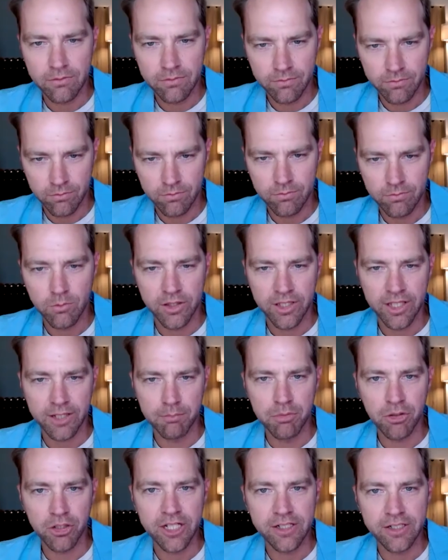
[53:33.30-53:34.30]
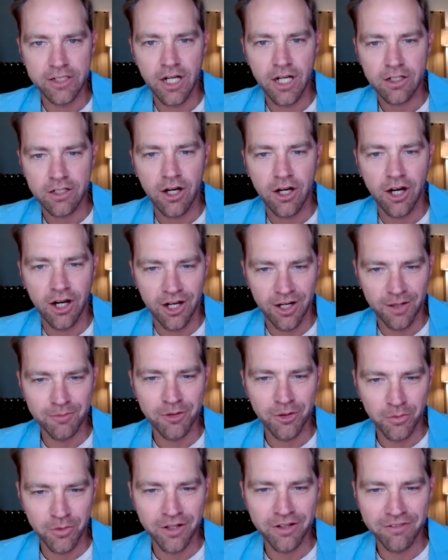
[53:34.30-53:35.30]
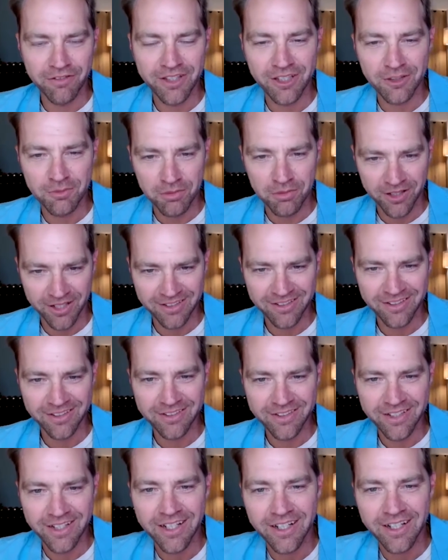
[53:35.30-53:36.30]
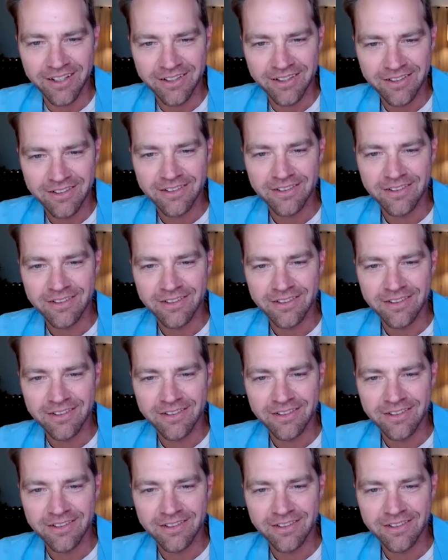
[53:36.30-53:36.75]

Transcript: work with, with like booking.com you know, or one of these places yeah